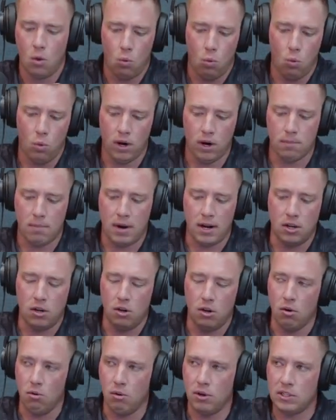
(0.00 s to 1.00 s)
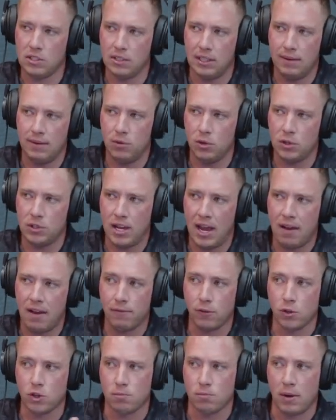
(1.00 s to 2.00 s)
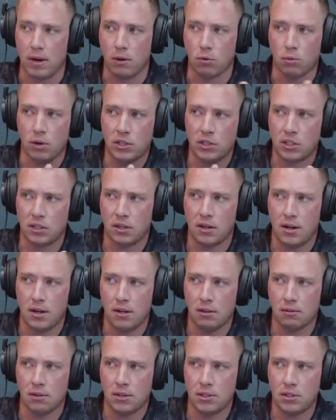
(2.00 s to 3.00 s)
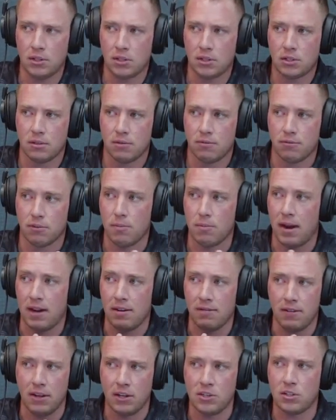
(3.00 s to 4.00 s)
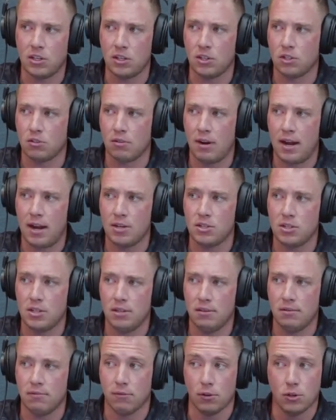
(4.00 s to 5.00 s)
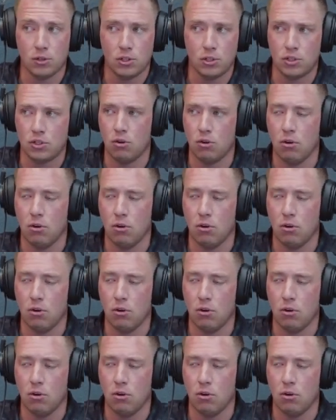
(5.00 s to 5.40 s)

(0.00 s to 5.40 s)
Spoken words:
where my noise level's at versus my risk tolerance for my investing strategy versus